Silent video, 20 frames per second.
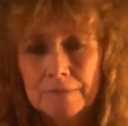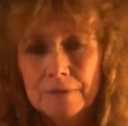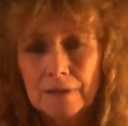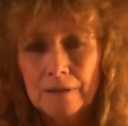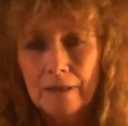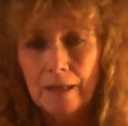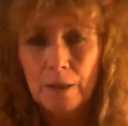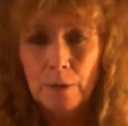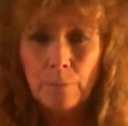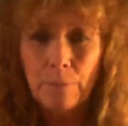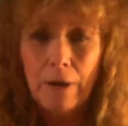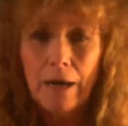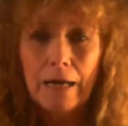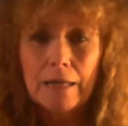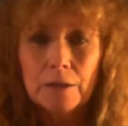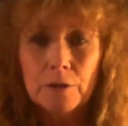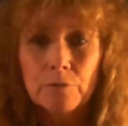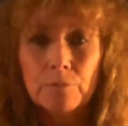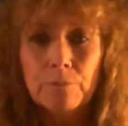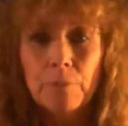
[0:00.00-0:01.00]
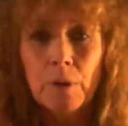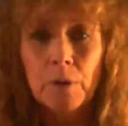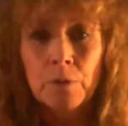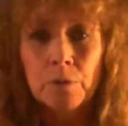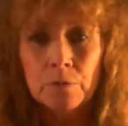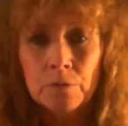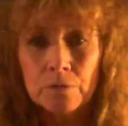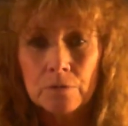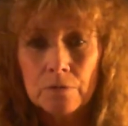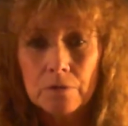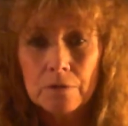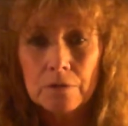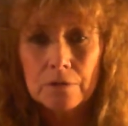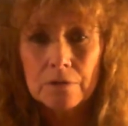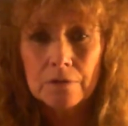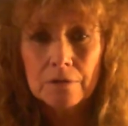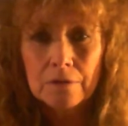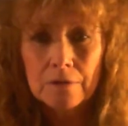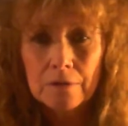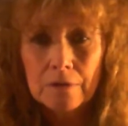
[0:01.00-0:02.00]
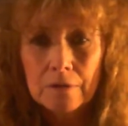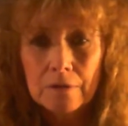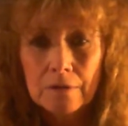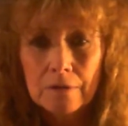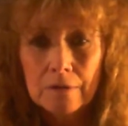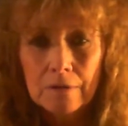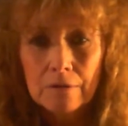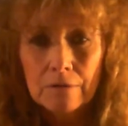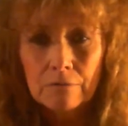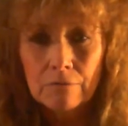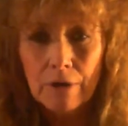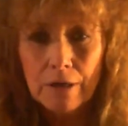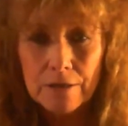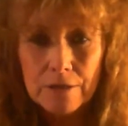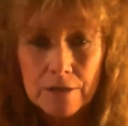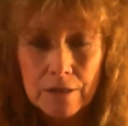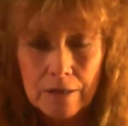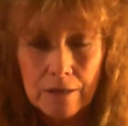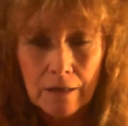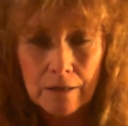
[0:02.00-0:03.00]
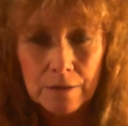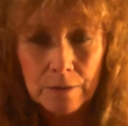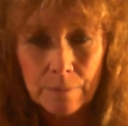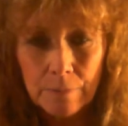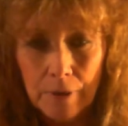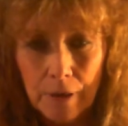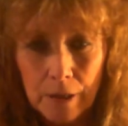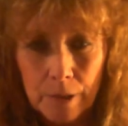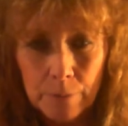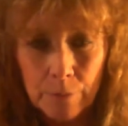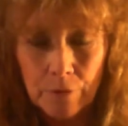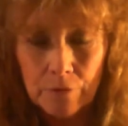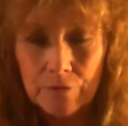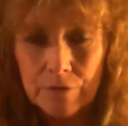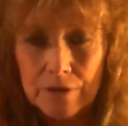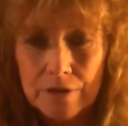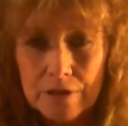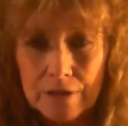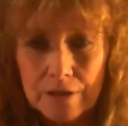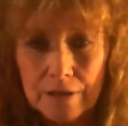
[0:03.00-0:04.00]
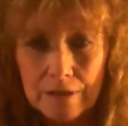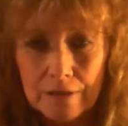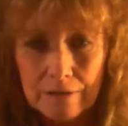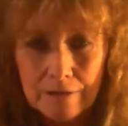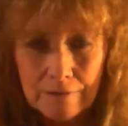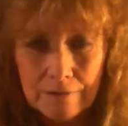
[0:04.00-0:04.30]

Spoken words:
like a pile of bones resting on the bottom of the sea.